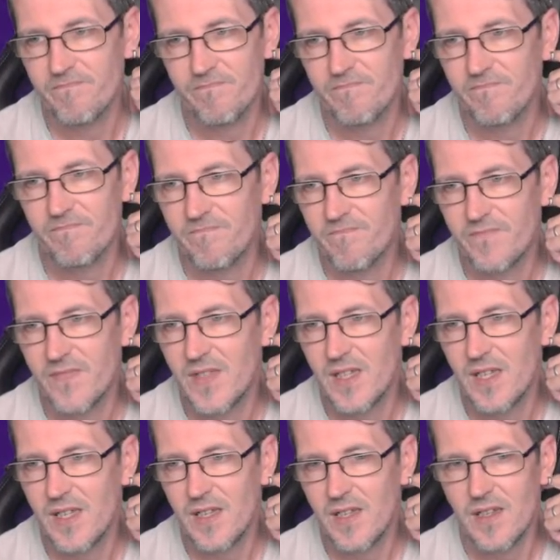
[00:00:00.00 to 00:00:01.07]

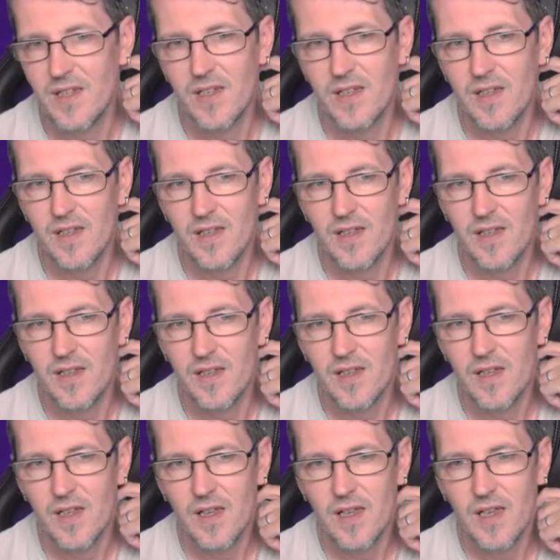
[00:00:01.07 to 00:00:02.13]

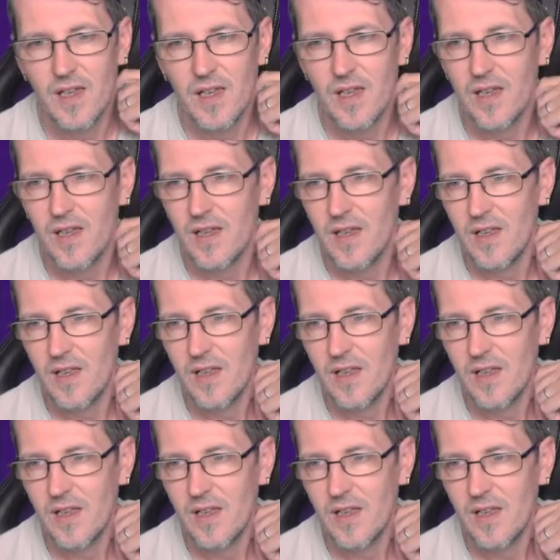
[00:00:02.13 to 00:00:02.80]
Nothing is said.